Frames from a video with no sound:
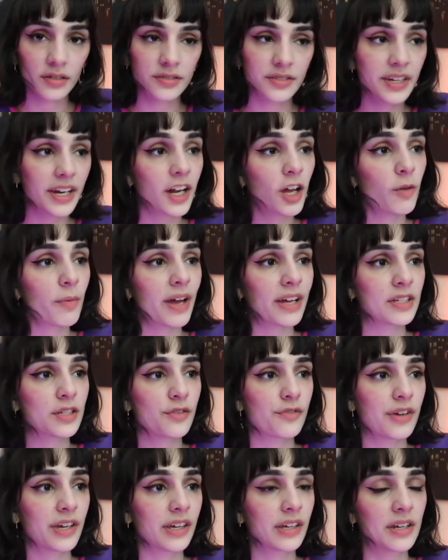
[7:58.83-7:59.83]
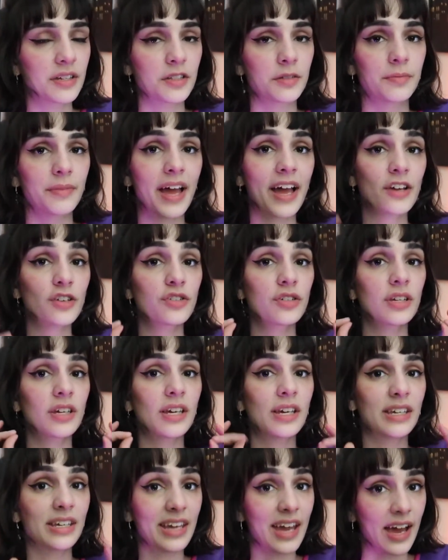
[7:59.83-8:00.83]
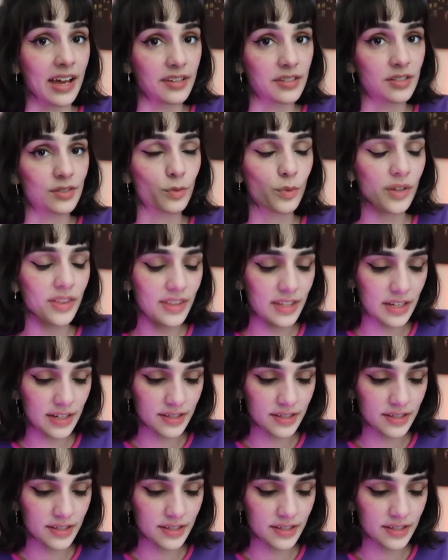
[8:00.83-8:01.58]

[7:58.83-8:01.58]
Did I go back to veganism? Actually, yes, with the